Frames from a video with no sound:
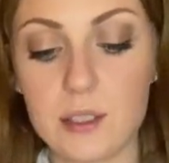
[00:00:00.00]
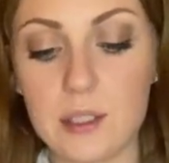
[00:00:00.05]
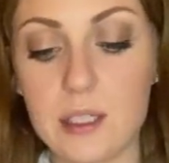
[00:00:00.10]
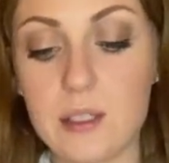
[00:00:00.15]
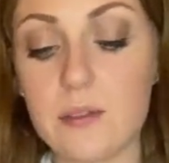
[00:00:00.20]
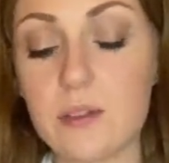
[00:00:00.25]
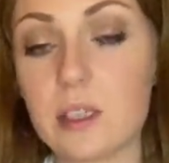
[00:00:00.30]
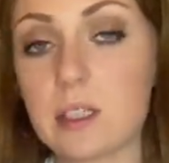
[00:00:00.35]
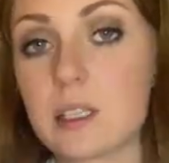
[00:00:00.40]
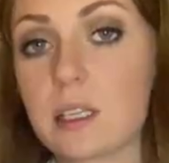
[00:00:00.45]
Now
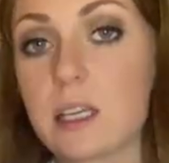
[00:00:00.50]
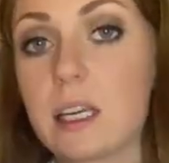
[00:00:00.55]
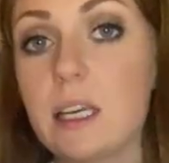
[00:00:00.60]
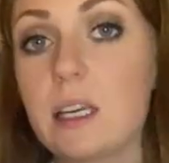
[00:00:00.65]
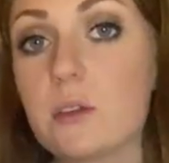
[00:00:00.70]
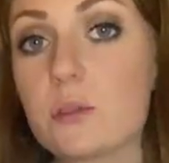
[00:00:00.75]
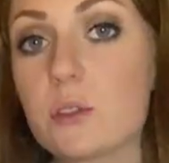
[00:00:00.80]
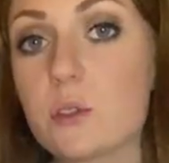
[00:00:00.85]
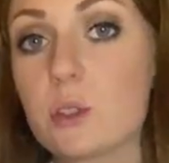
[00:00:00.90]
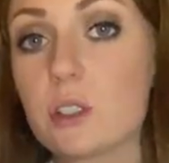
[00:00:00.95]
you've got the King
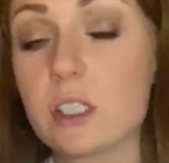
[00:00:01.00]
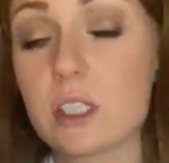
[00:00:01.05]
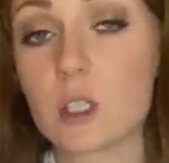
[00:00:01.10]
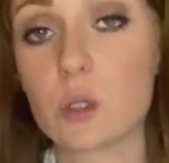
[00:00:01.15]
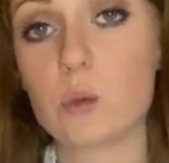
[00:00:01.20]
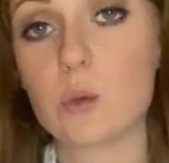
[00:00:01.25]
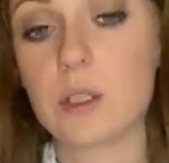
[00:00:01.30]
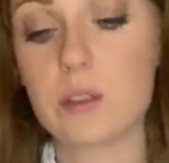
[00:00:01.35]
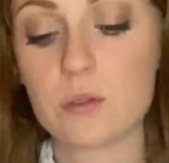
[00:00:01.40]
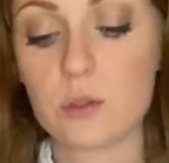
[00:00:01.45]
of Swords and the
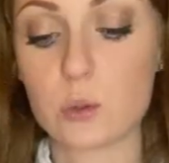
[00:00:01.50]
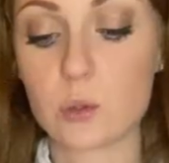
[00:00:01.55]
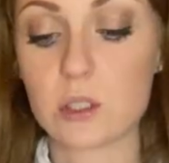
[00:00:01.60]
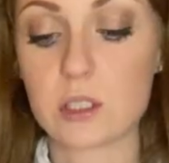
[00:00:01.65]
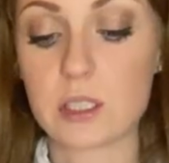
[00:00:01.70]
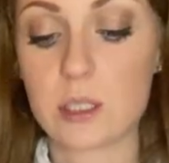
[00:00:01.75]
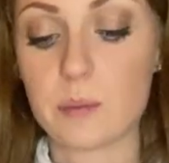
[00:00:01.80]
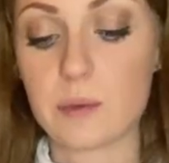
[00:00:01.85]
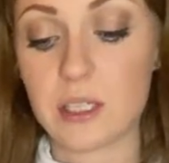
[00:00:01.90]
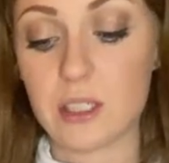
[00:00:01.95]
Queen of Swords
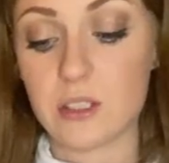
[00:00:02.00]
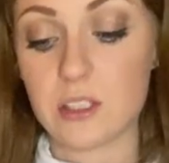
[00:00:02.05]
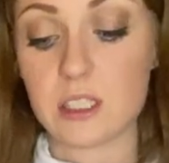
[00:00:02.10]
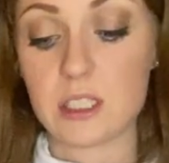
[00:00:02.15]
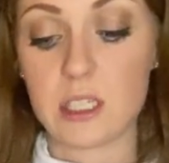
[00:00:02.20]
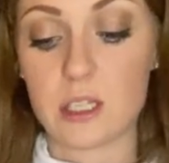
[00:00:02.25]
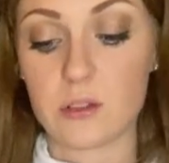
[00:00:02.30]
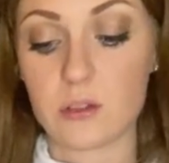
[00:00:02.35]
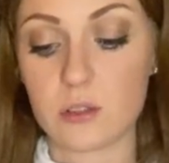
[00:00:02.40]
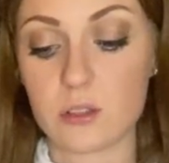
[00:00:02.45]
coming out
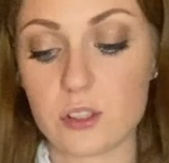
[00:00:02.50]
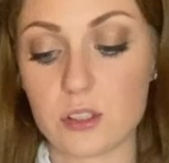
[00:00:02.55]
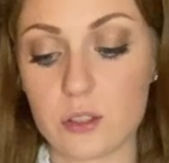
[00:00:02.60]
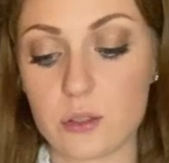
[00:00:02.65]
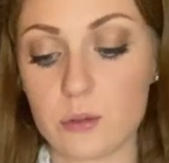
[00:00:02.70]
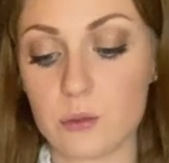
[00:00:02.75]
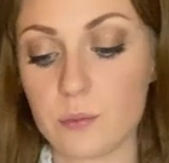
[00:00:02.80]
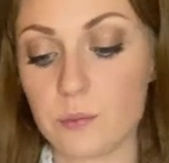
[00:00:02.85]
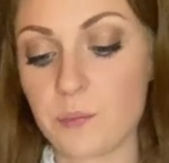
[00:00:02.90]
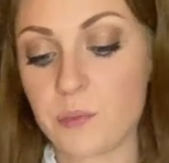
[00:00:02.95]
together.
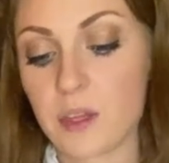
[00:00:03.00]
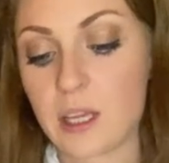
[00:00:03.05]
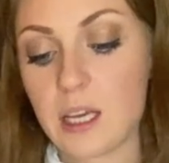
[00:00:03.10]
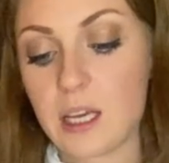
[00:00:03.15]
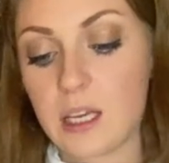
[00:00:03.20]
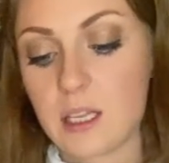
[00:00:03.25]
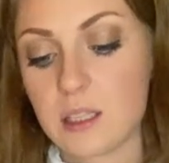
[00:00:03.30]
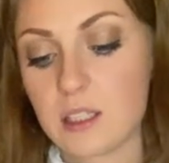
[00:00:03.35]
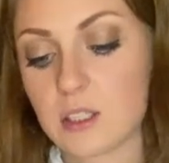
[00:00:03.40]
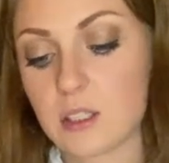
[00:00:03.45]
So
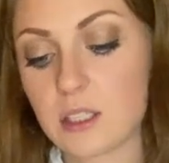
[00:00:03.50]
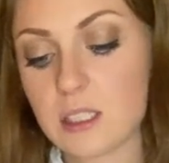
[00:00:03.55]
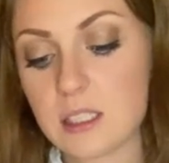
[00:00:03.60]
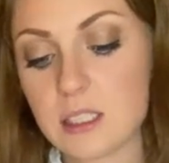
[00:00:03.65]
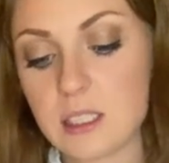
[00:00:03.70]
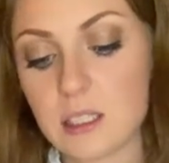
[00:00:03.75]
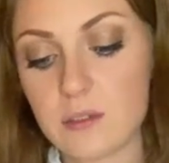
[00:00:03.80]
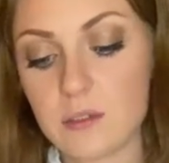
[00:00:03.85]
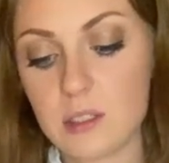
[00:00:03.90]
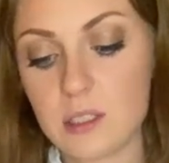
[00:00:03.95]
there is
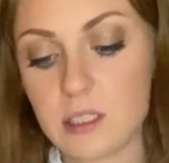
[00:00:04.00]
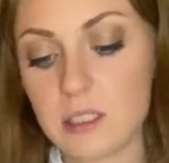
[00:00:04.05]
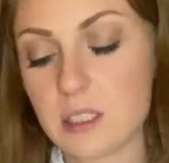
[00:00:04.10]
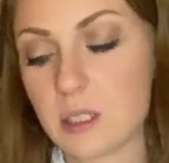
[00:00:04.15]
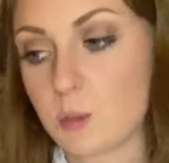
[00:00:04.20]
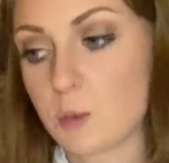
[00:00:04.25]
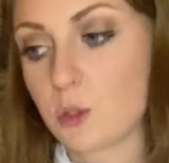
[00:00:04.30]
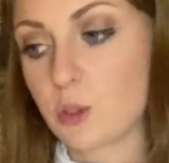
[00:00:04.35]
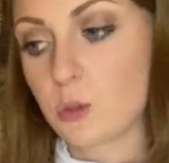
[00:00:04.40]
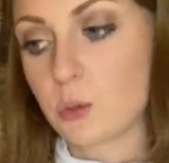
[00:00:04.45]
definitely
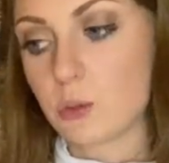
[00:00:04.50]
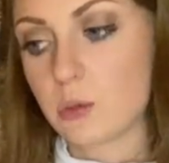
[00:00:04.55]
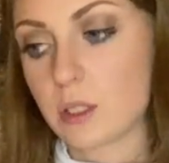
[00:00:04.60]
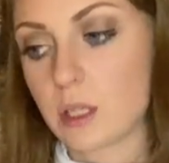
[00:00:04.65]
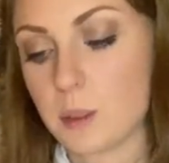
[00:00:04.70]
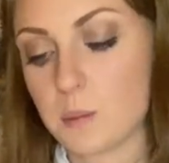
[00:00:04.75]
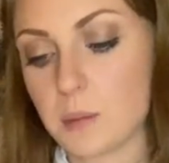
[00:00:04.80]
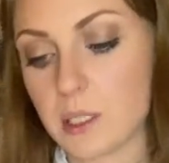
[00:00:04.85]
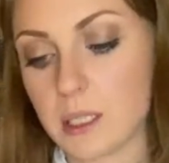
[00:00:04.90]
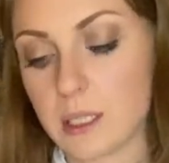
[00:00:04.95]
some truth
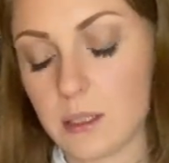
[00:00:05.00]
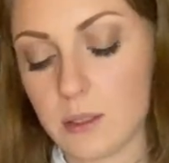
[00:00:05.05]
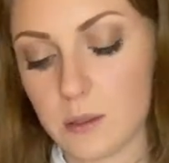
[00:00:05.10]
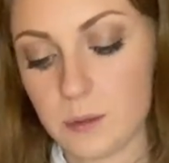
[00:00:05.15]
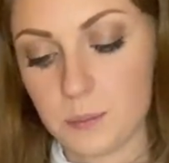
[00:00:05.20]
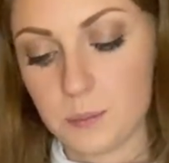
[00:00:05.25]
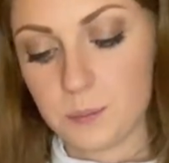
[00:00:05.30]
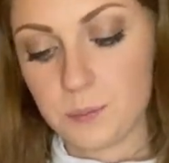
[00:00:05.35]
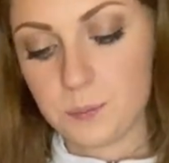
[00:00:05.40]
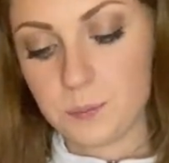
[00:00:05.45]
coming
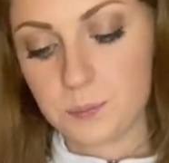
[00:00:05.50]
out.